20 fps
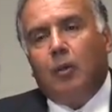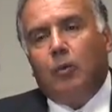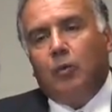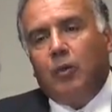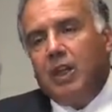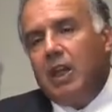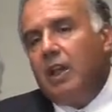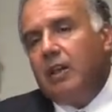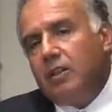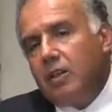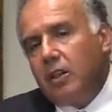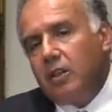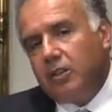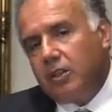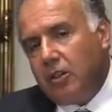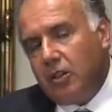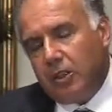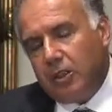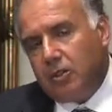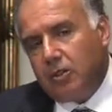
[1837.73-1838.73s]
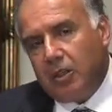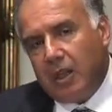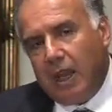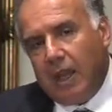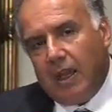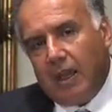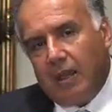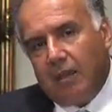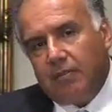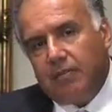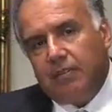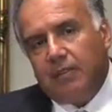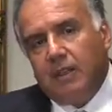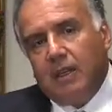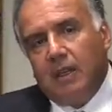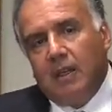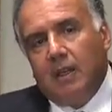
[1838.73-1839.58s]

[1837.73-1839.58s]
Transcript: we are not going to have